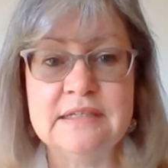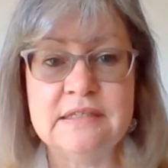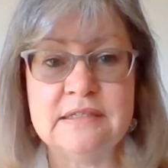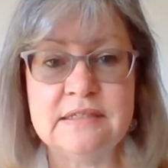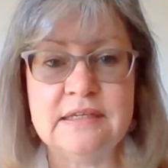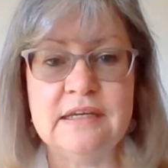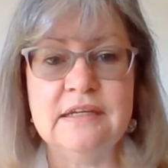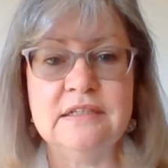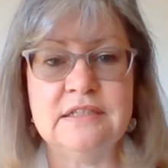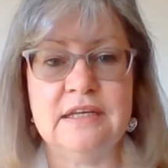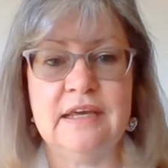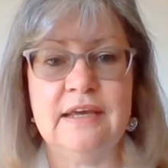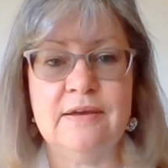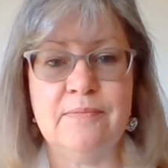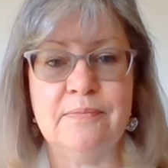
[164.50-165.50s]
Sing to
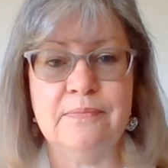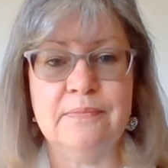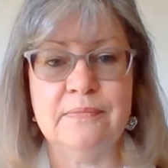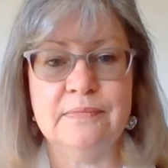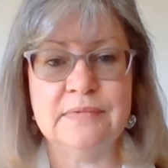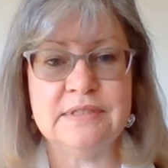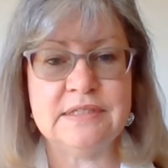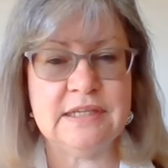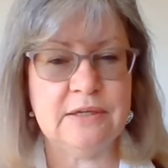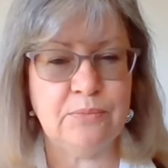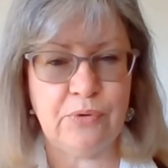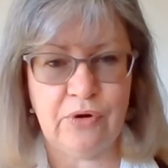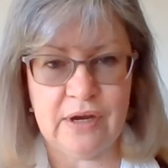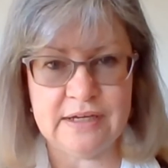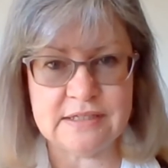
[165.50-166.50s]
him, sing
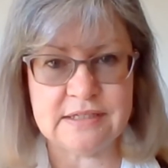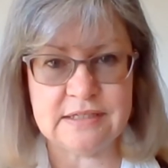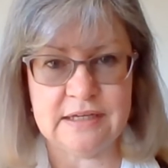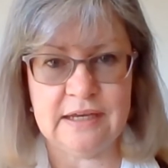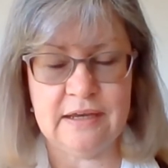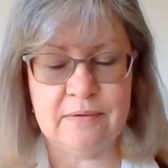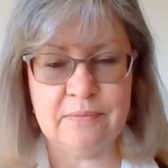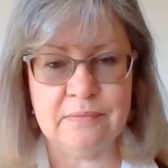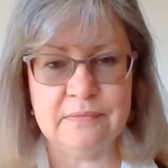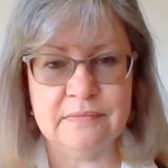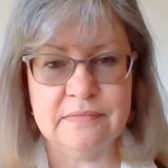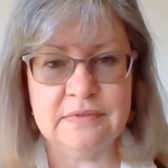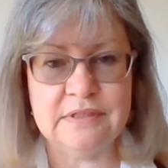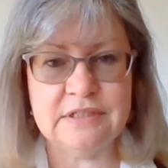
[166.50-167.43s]
praise to him,